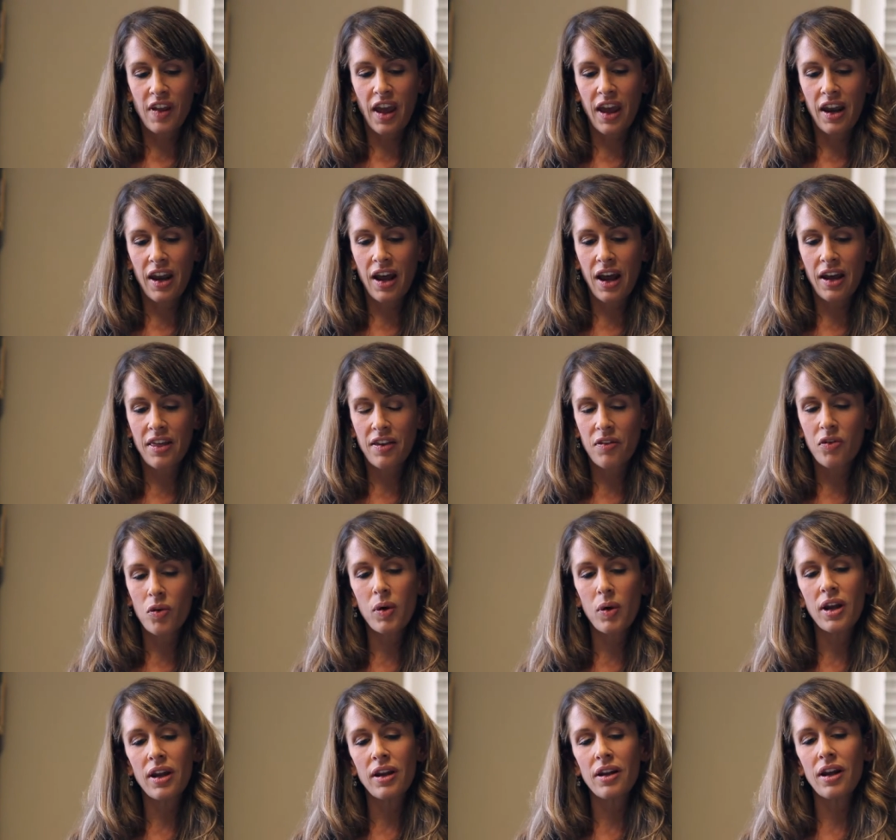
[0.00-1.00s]
and I so
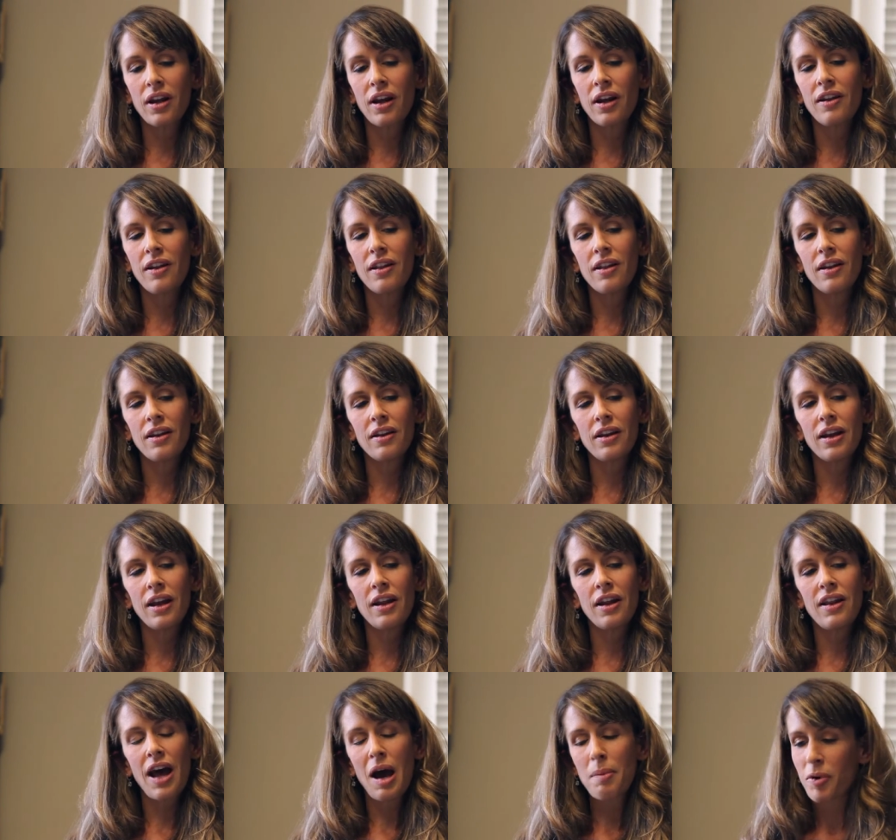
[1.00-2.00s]
in, in
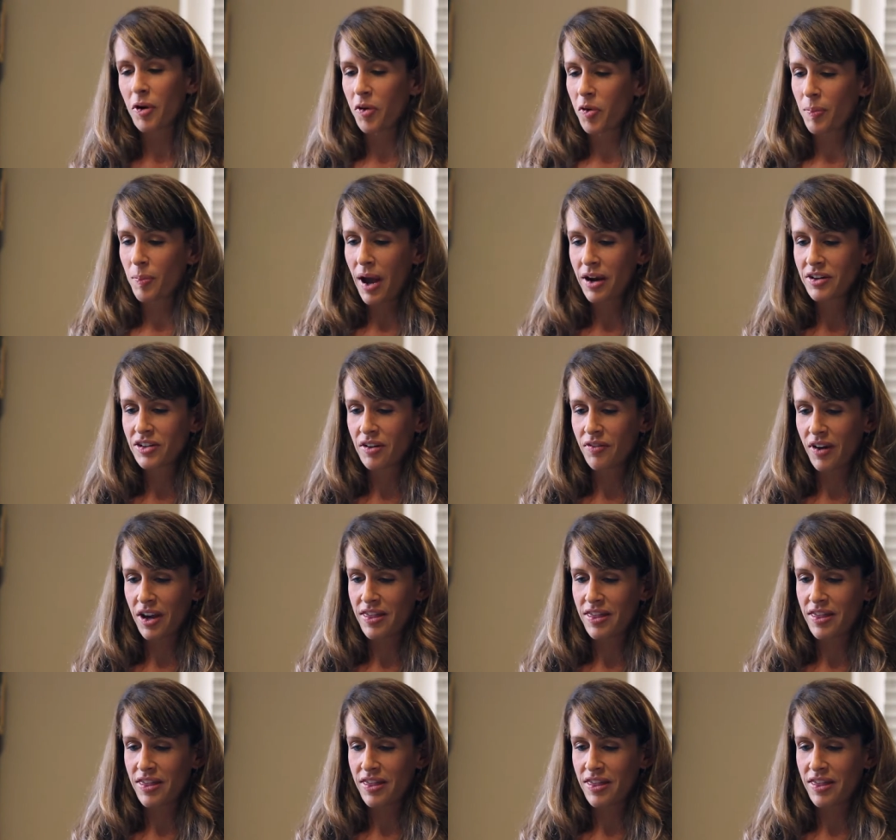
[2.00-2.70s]
in that perspective,